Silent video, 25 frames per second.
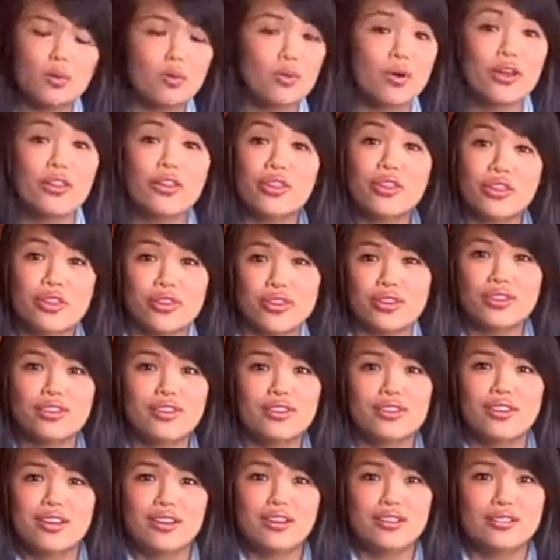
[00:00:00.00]

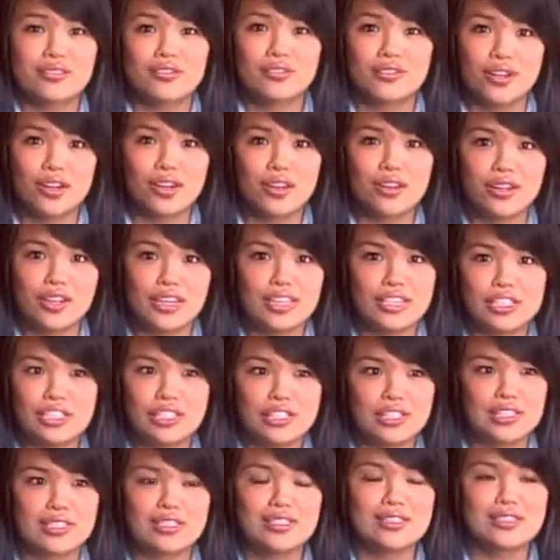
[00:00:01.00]
1/3 of our
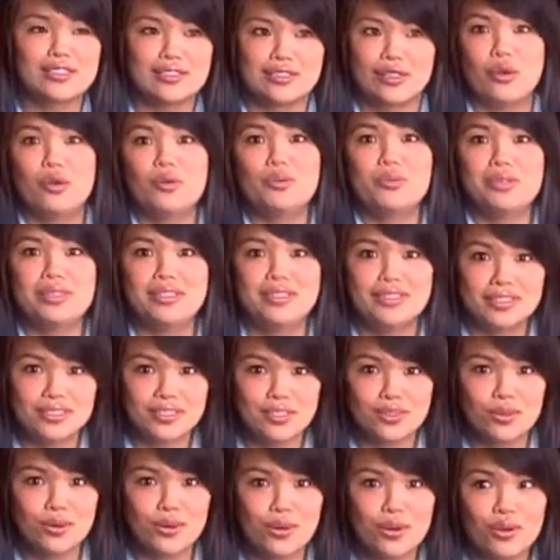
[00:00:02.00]
nation is obese
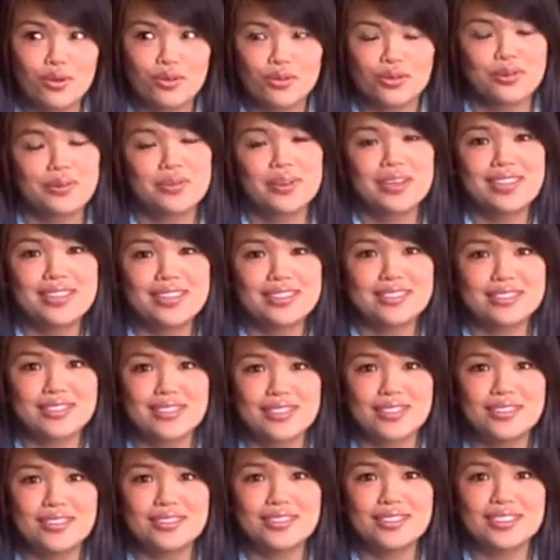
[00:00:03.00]
or overweight.
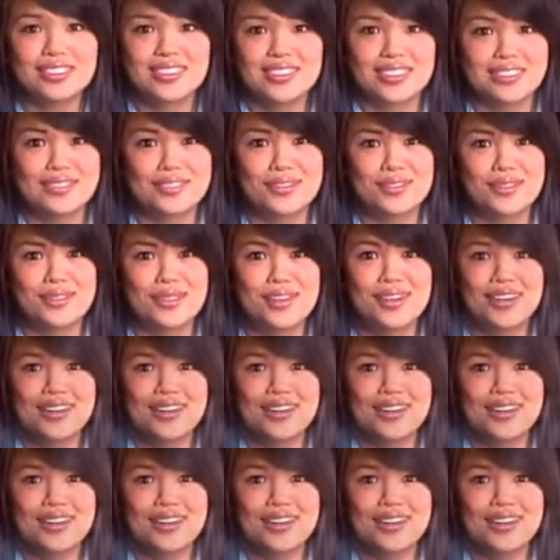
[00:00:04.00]
So that's a lot.